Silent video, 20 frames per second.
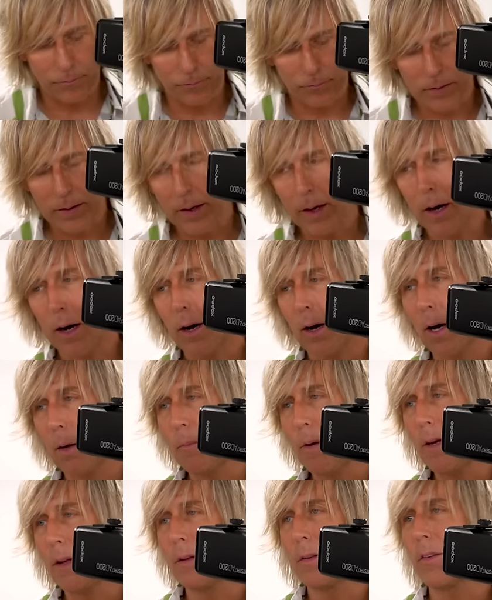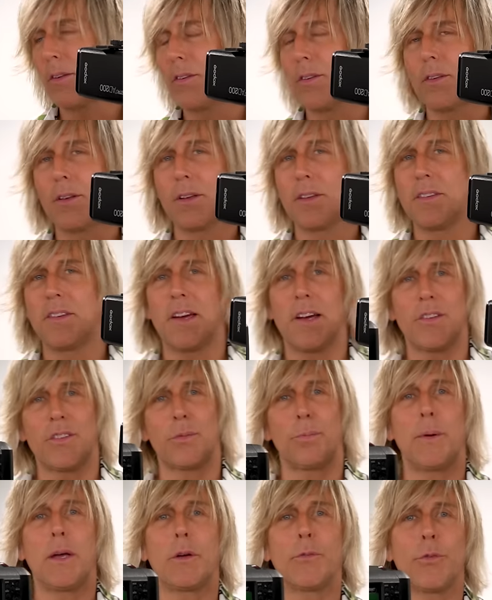yeah, I mean, the, the tests
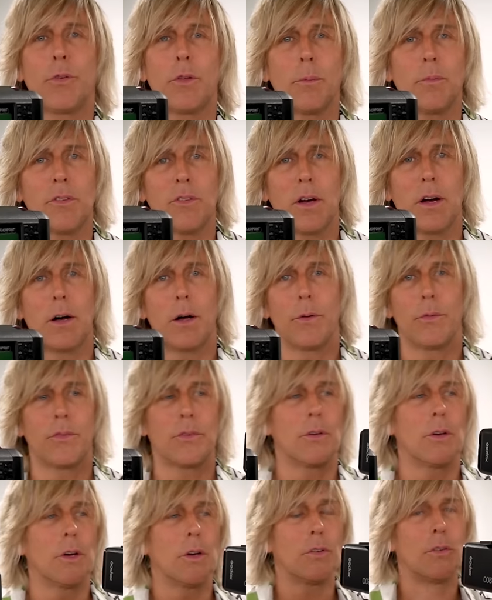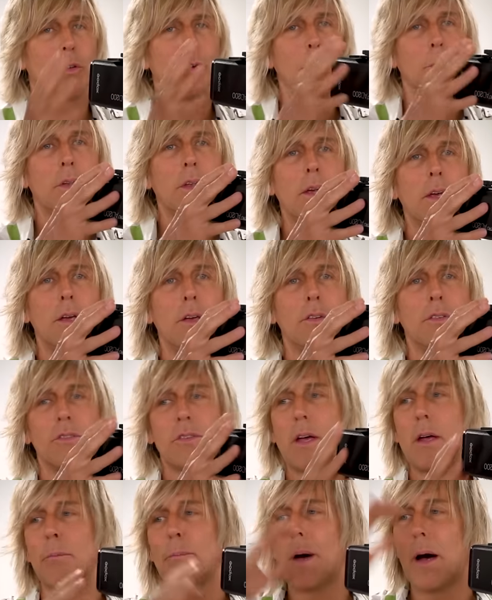speak for themselves. Two of these,
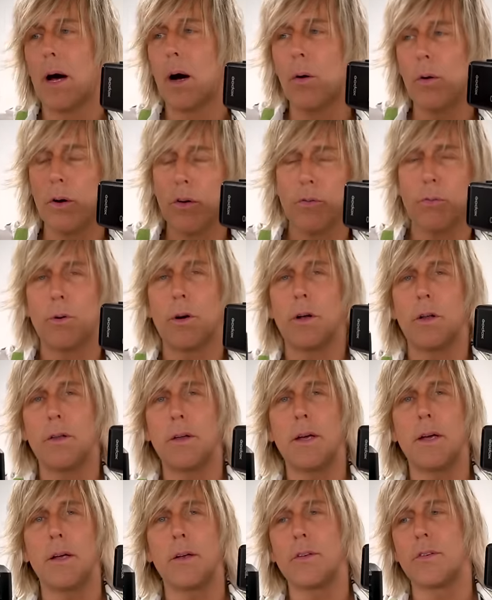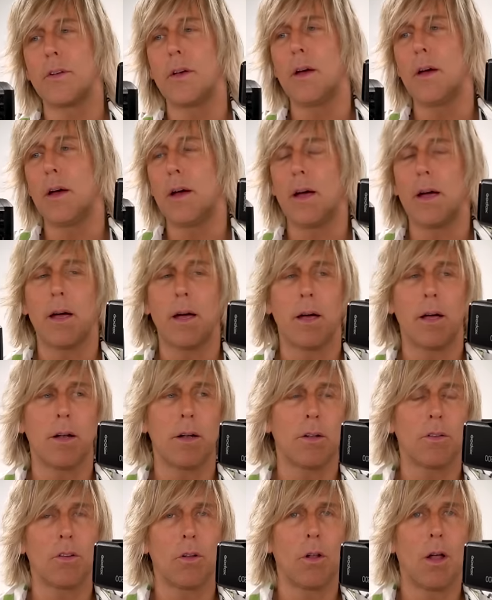same power as one of these.
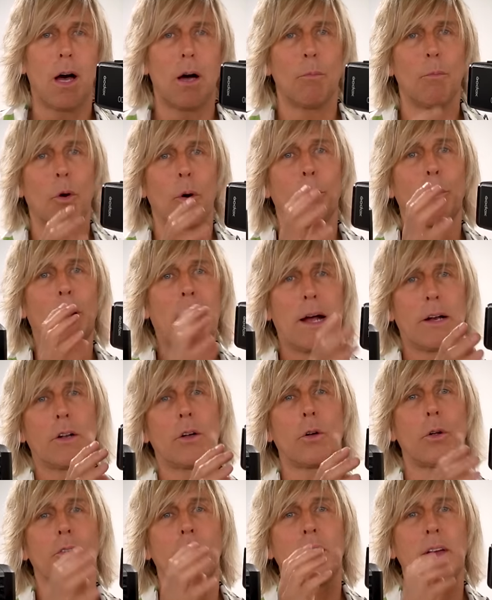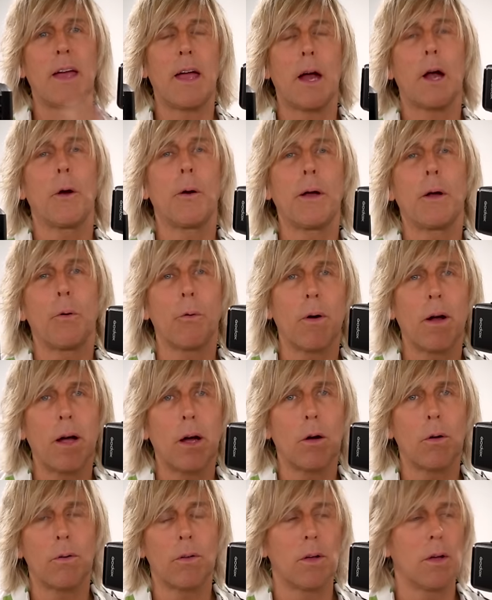And it's a lot more practical to carry
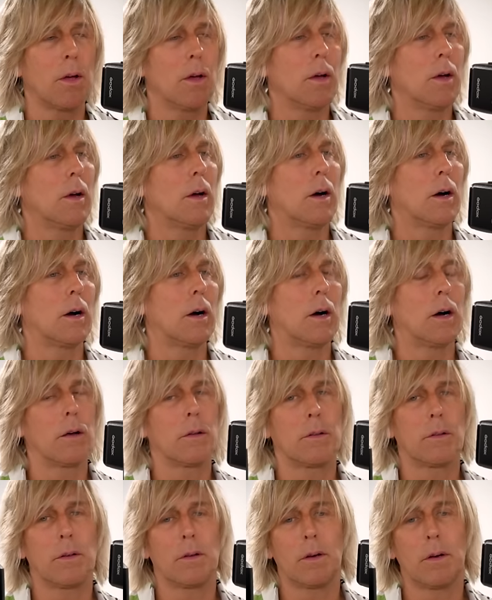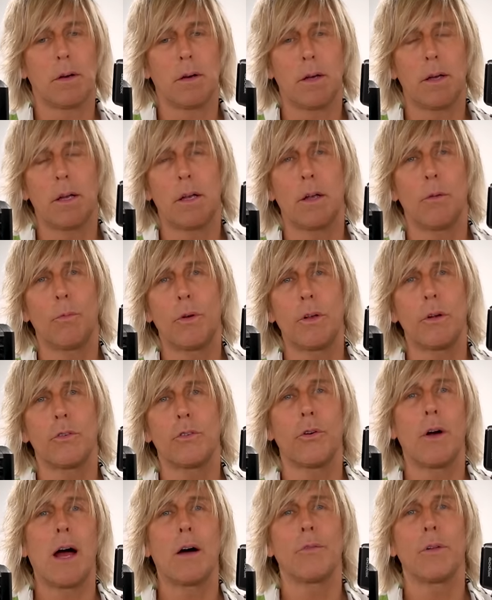around Uh, uh, in, when you're
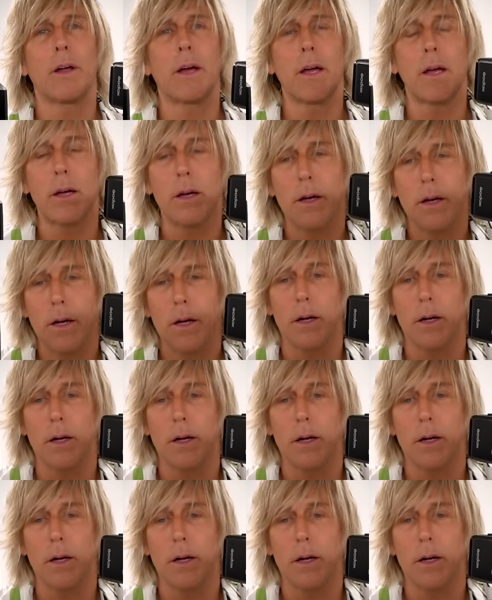traveling.